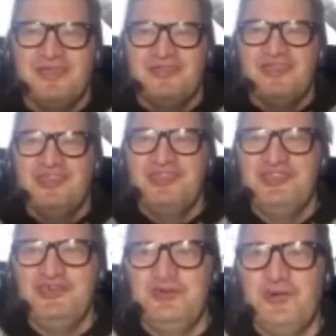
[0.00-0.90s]
Thank
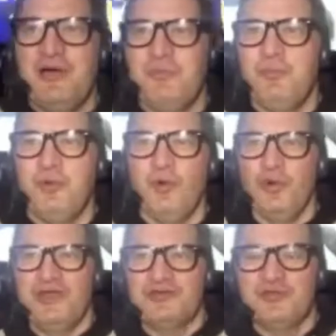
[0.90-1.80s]
you,
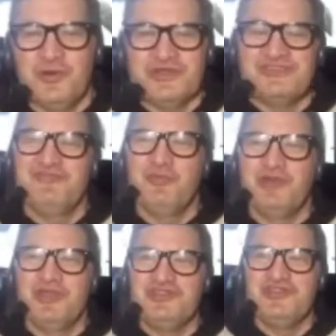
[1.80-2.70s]
Paul, and good morning to
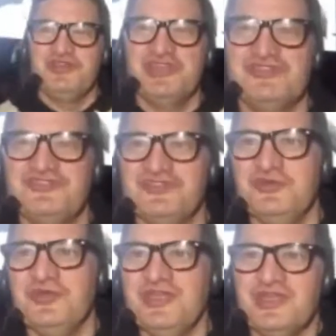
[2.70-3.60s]
everybody tuning into
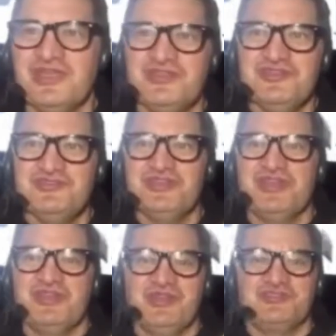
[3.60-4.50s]
New Zealand
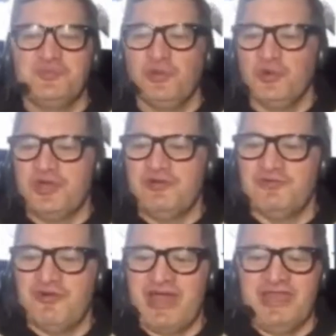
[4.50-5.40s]
Sport
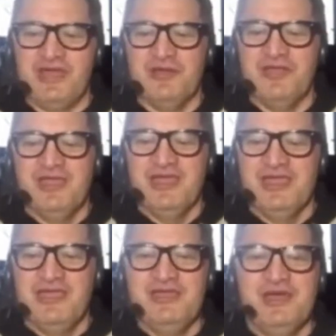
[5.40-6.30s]
Radio.
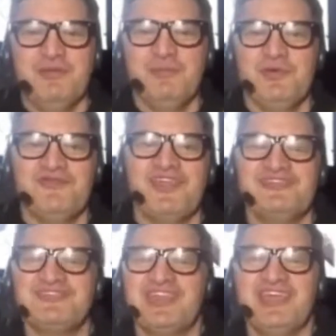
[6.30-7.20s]
In birthdays
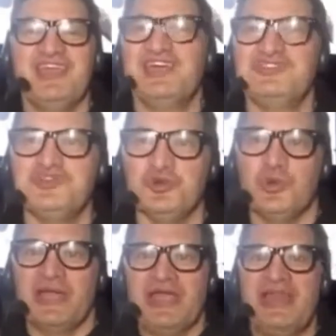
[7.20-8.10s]
today, a dual
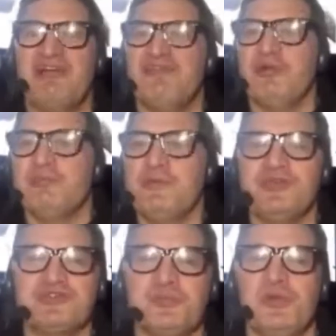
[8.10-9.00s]
NRL
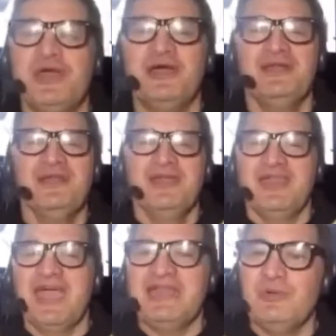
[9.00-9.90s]
Premiership winner, an
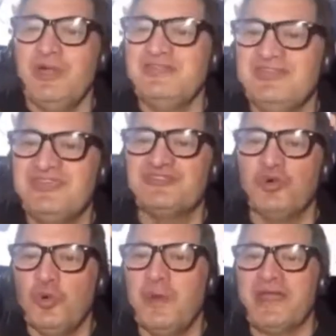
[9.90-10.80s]
81 Test
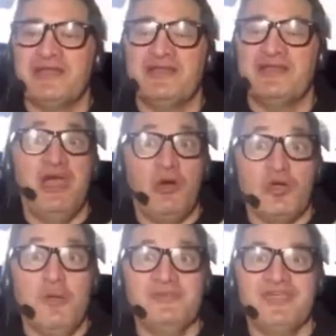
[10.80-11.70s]
All Black, now
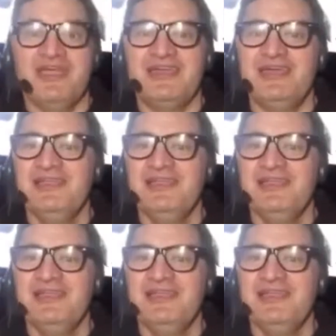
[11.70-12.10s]
commentator,